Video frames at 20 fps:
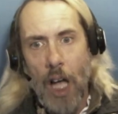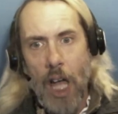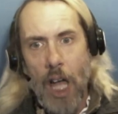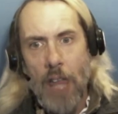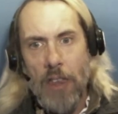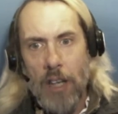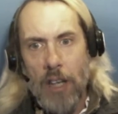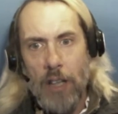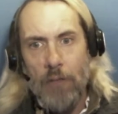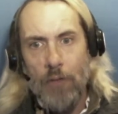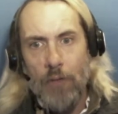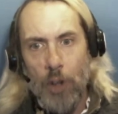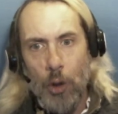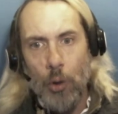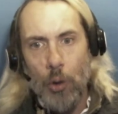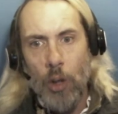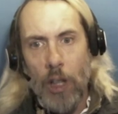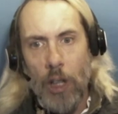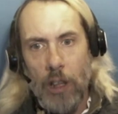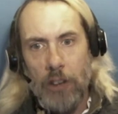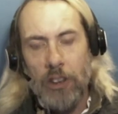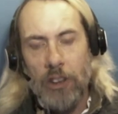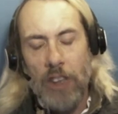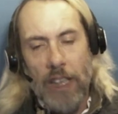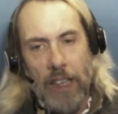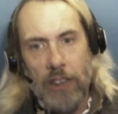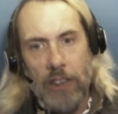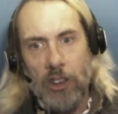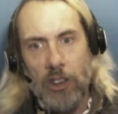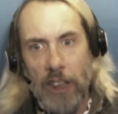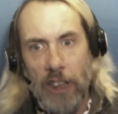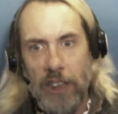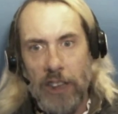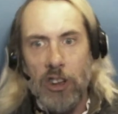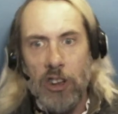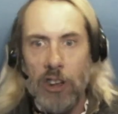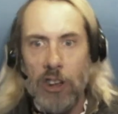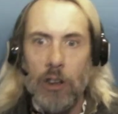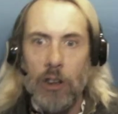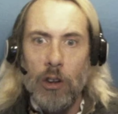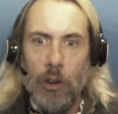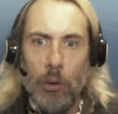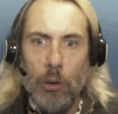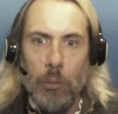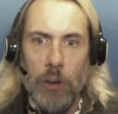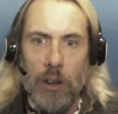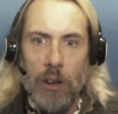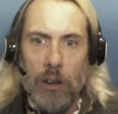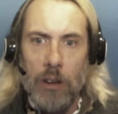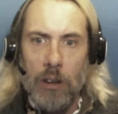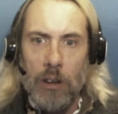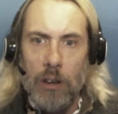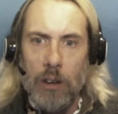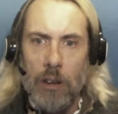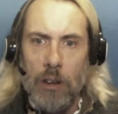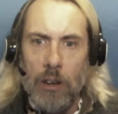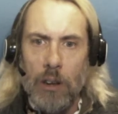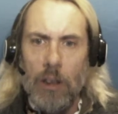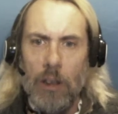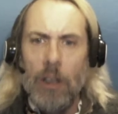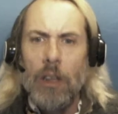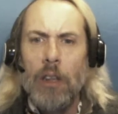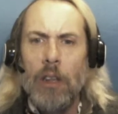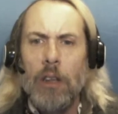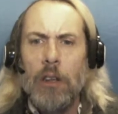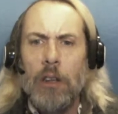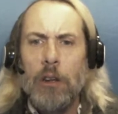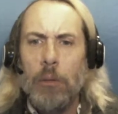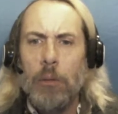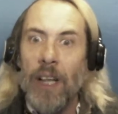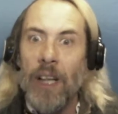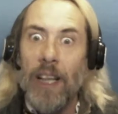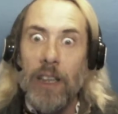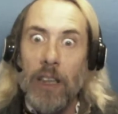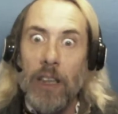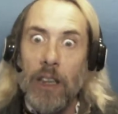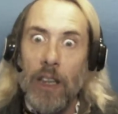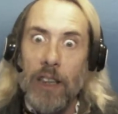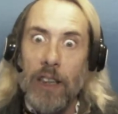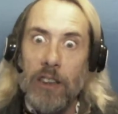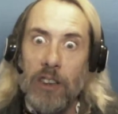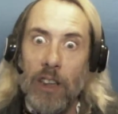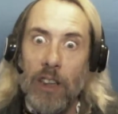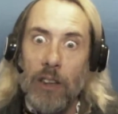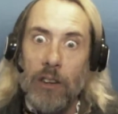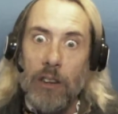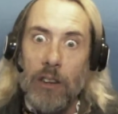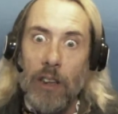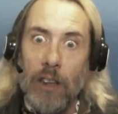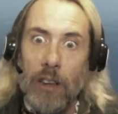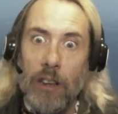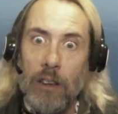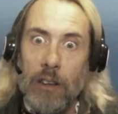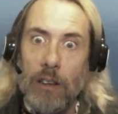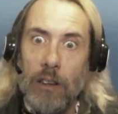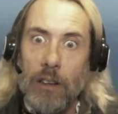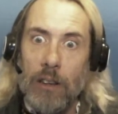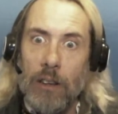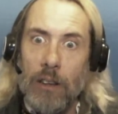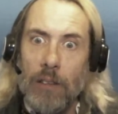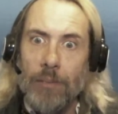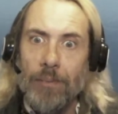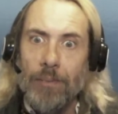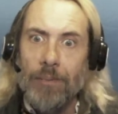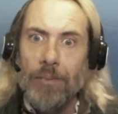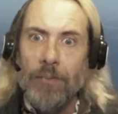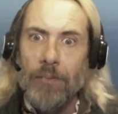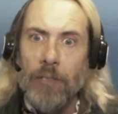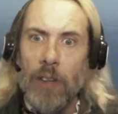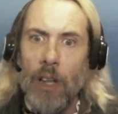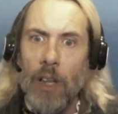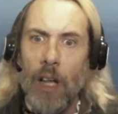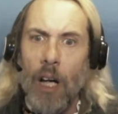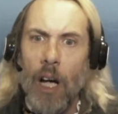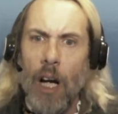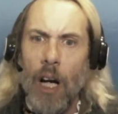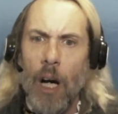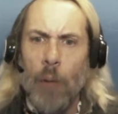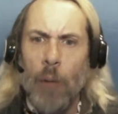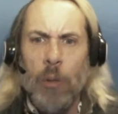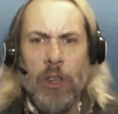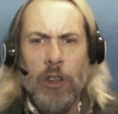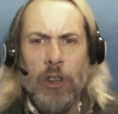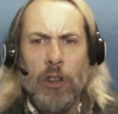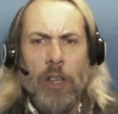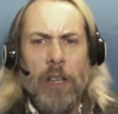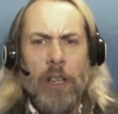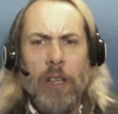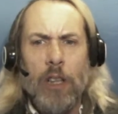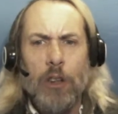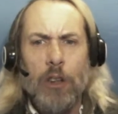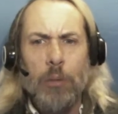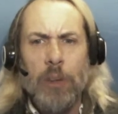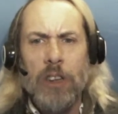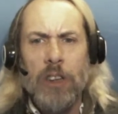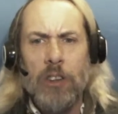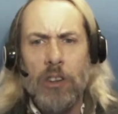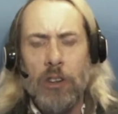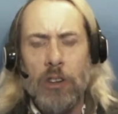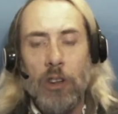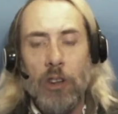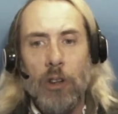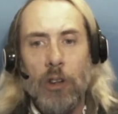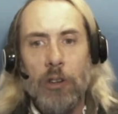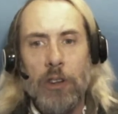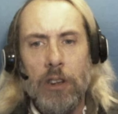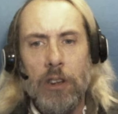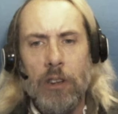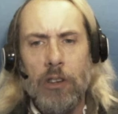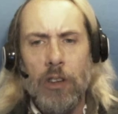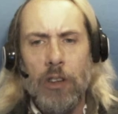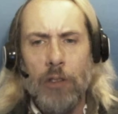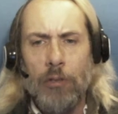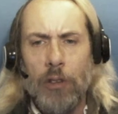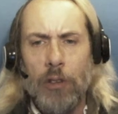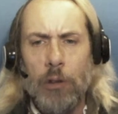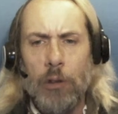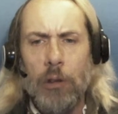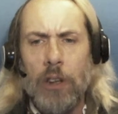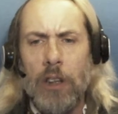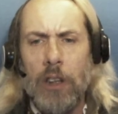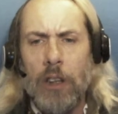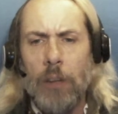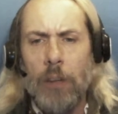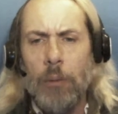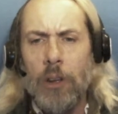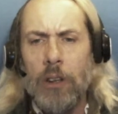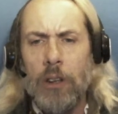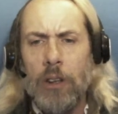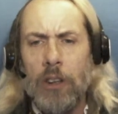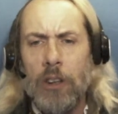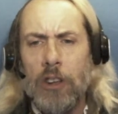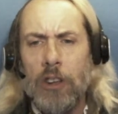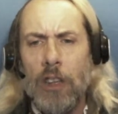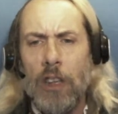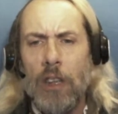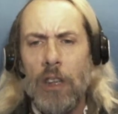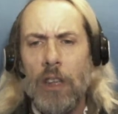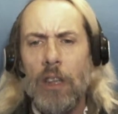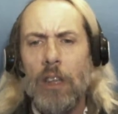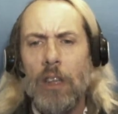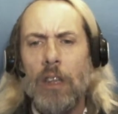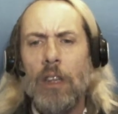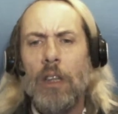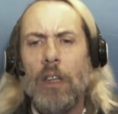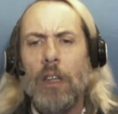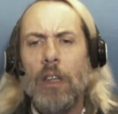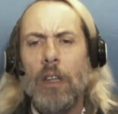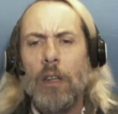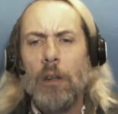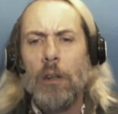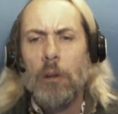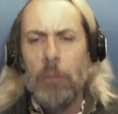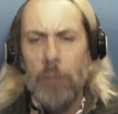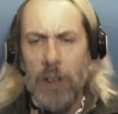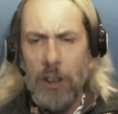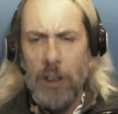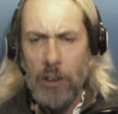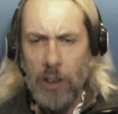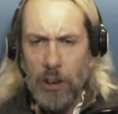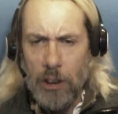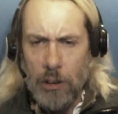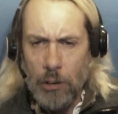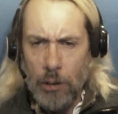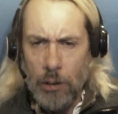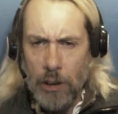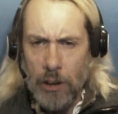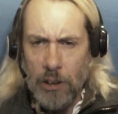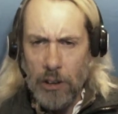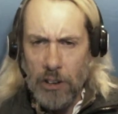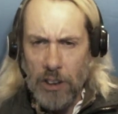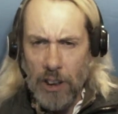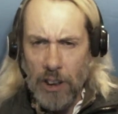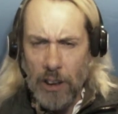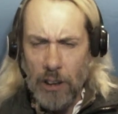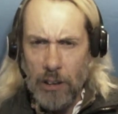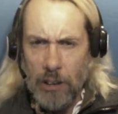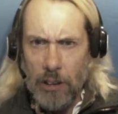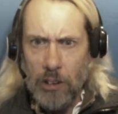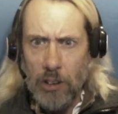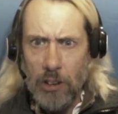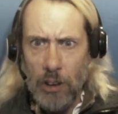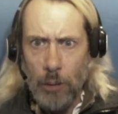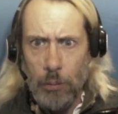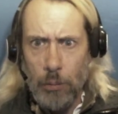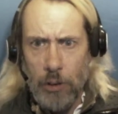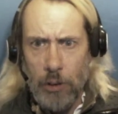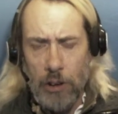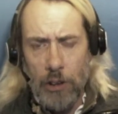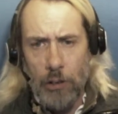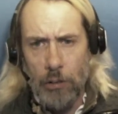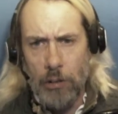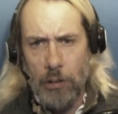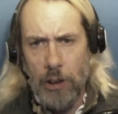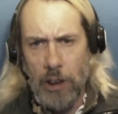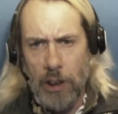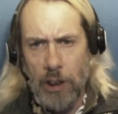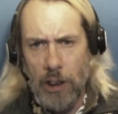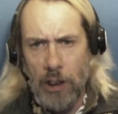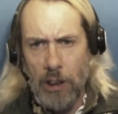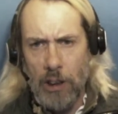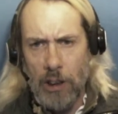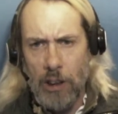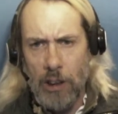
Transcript: They view us as less than human. You MAGA guys out there, I'm going to try not to be as insulting as I frequently am on this, because I do understand to some degree